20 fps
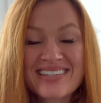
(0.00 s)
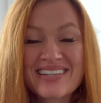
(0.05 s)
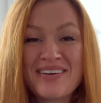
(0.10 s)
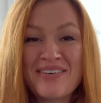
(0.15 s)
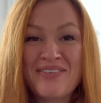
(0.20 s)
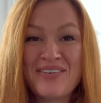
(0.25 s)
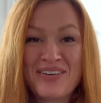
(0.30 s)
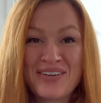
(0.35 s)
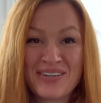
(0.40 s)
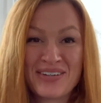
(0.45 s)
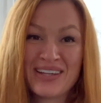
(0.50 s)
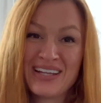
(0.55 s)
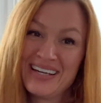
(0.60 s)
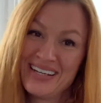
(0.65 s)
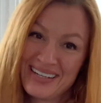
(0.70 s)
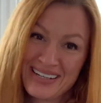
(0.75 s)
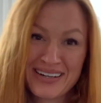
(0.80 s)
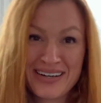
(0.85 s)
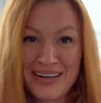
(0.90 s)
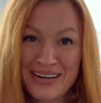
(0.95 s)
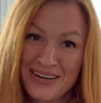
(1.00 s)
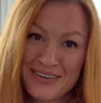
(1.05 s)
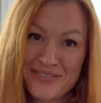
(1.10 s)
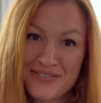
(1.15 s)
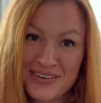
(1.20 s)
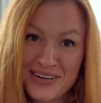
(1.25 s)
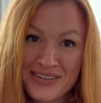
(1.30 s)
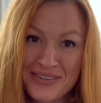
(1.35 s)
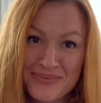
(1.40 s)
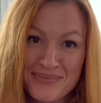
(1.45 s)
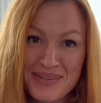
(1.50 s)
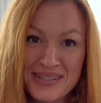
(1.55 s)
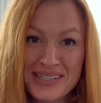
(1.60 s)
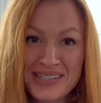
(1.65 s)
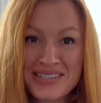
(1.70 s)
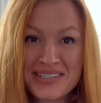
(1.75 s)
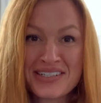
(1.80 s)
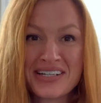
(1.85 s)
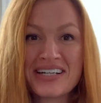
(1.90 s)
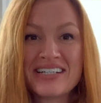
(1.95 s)
if you're like afraid of being
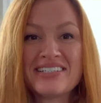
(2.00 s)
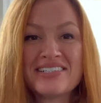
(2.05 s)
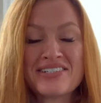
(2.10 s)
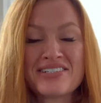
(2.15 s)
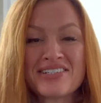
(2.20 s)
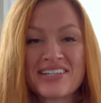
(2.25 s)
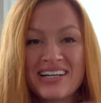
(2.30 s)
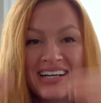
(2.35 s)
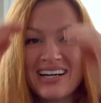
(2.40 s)
judged.